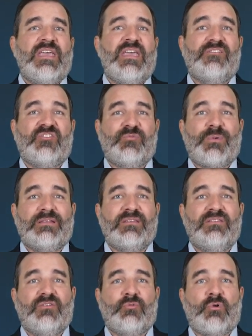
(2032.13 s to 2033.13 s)
is
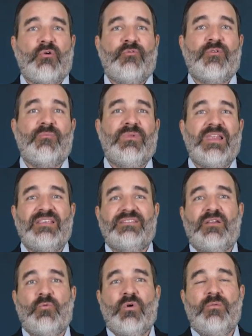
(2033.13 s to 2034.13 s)
expected to grow from less
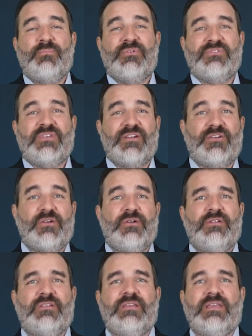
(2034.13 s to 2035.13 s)
than 1%
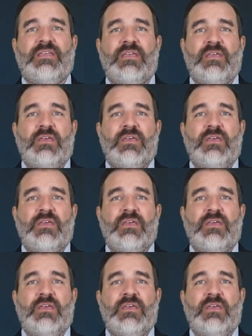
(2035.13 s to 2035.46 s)
currently